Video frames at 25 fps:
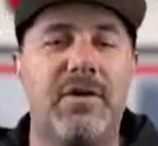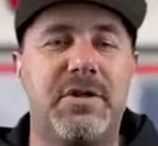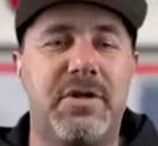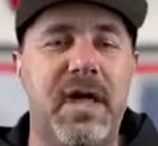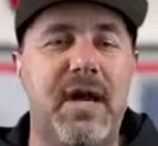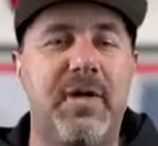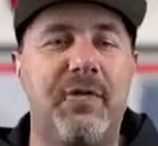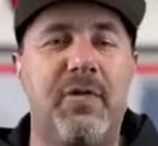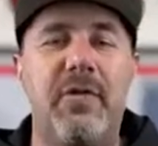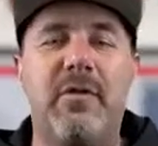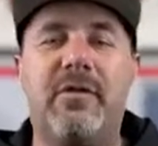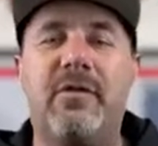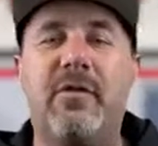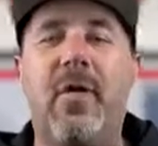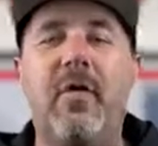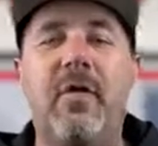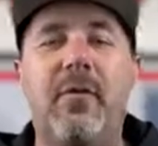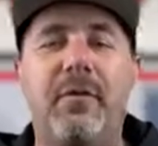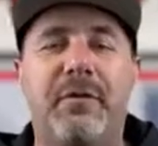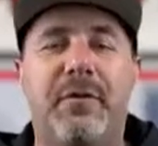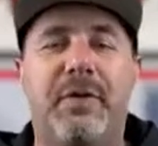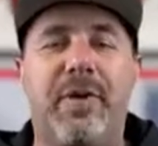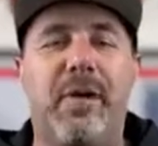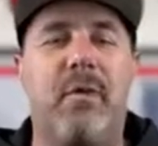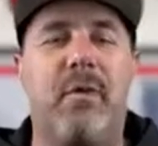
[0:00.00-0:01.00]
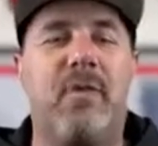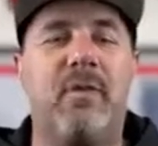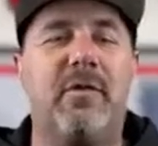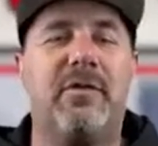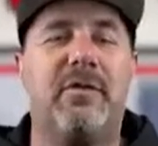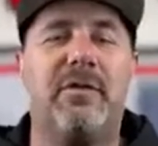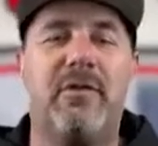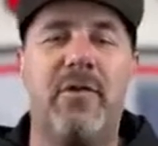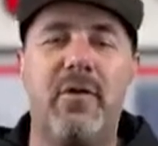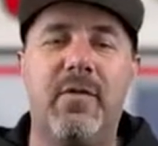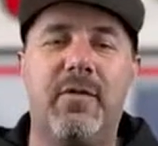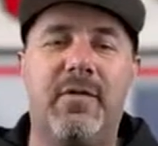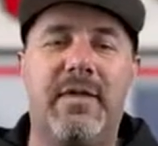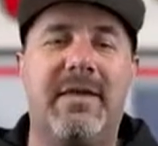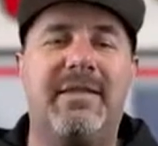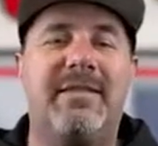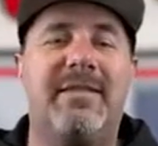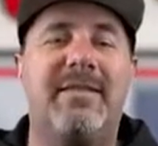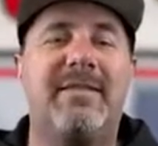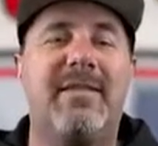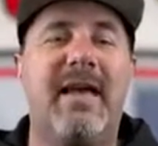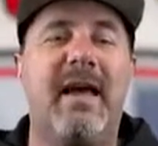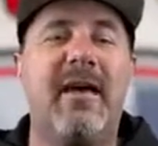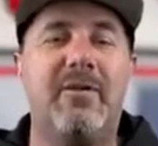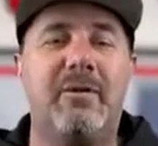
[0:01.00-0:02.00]
Jetta for its own fleet, where it served as
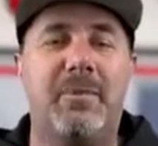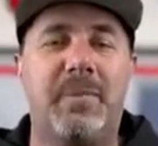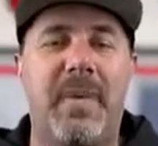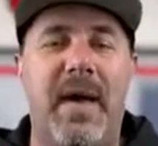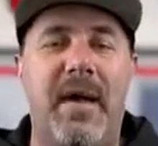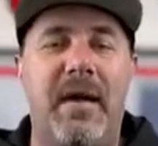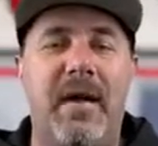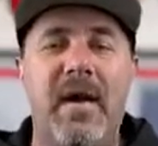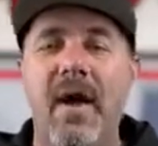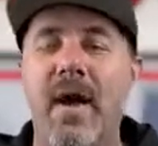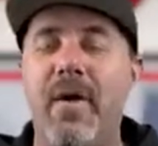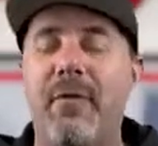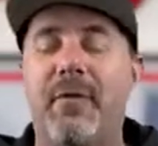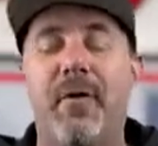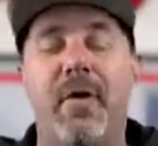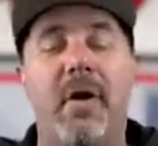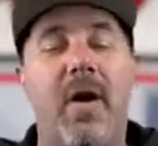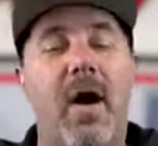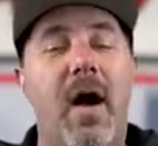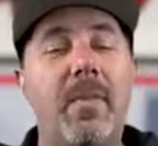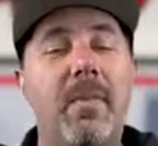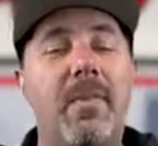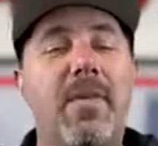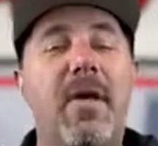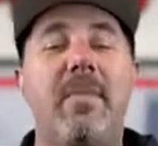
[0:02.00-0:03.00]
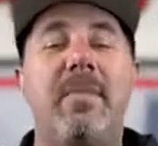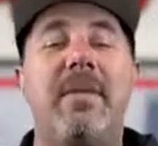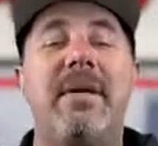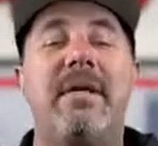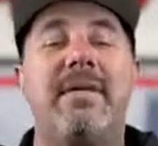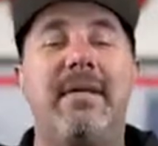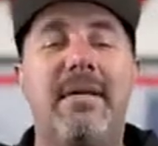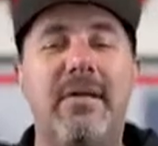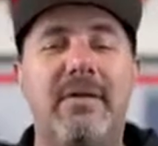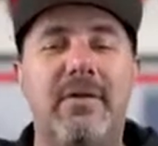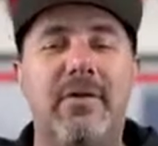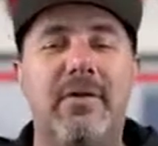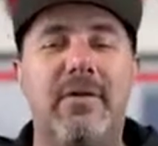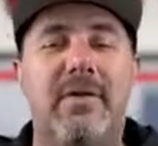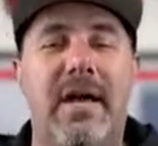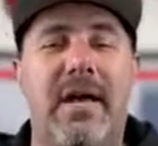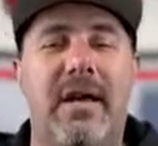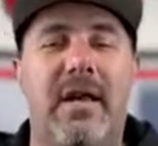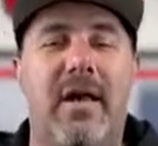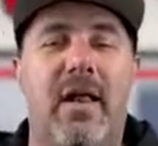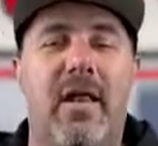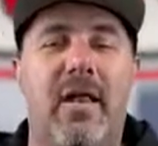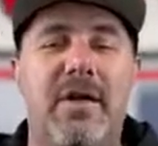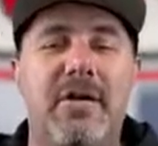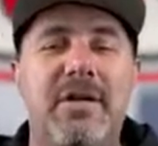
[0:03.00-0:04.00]
a testbed for upcoming diesel
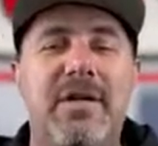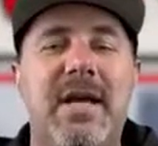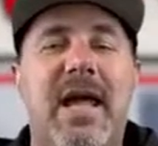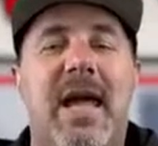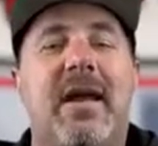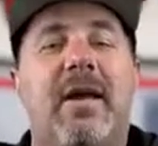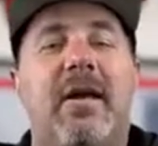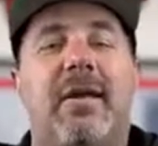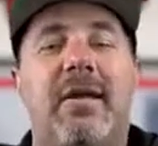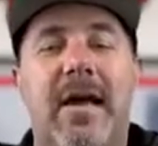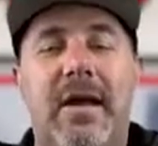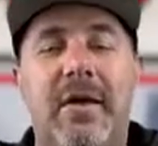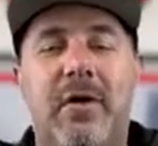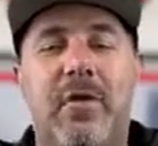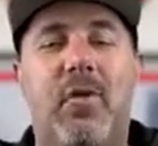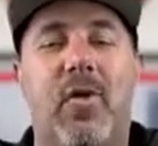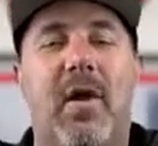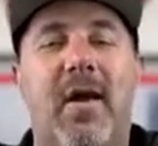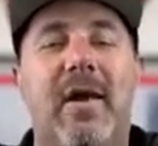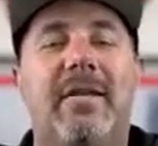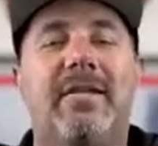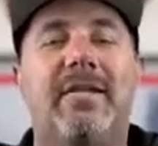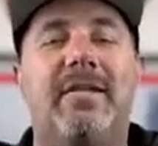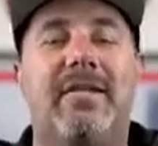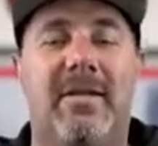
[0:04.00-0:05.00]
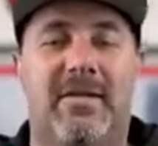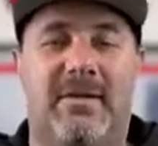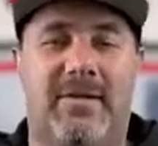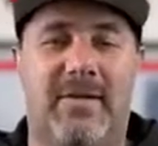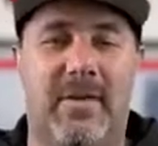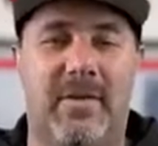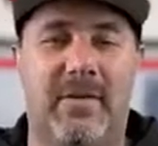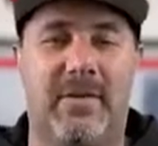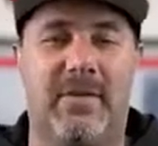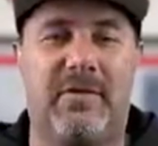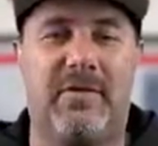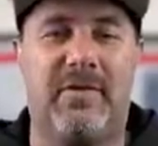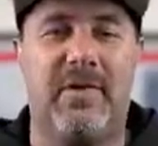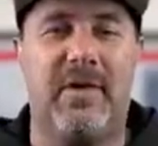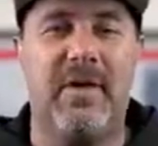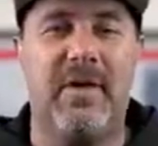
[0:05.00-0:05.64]
technology and electronic systems.